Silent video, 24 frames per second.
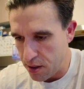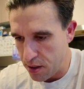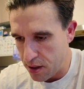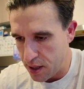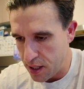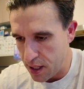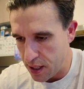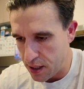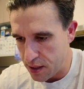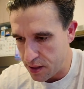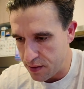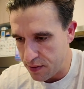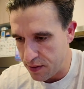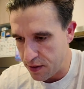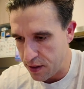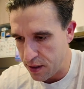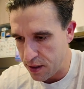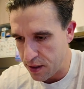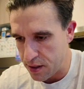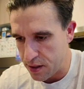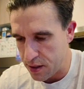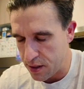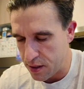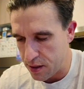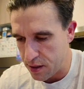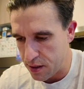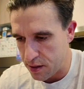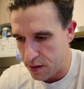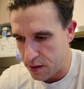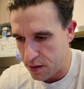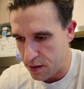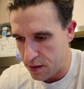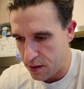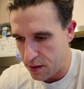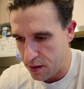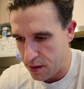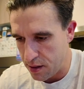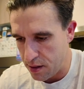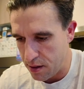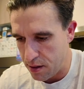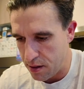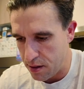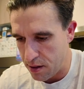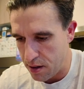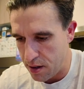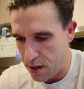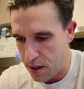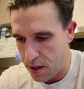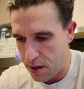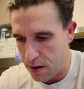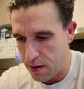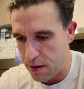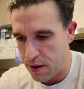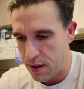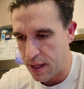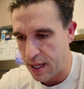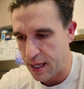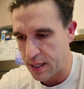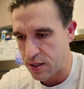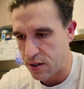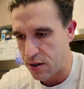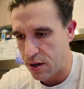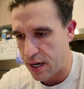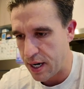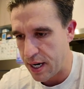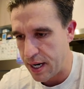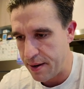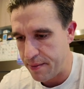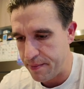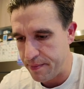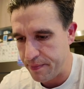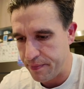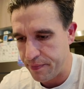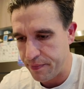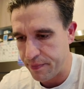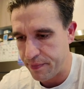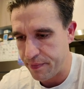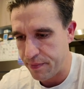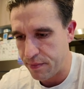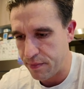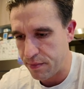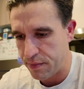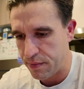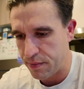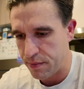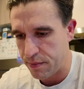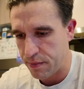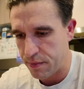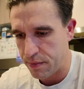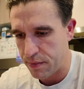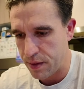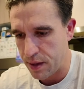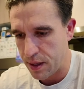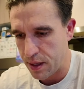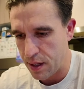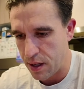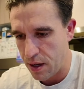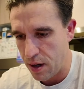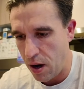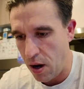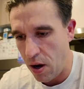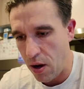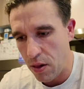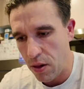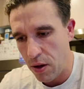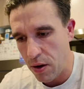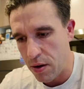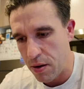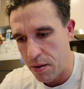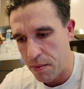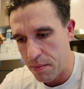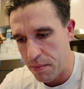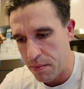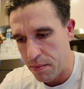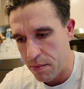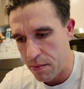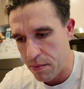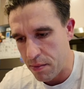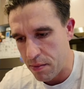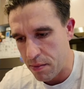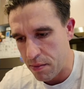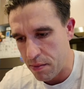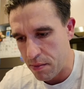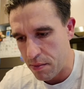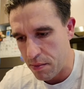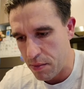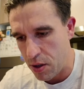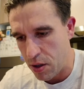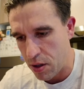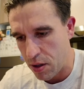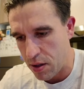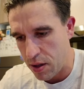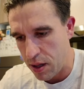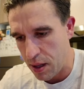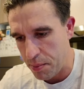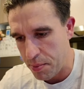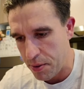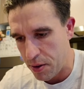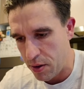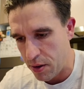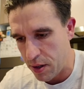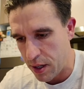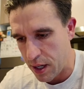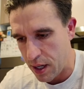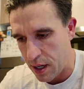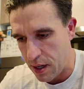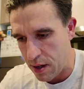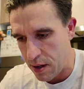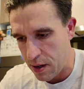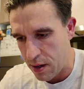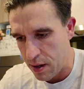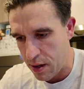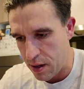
these first. Oh no, that's all right. Oh look, mute clip audio.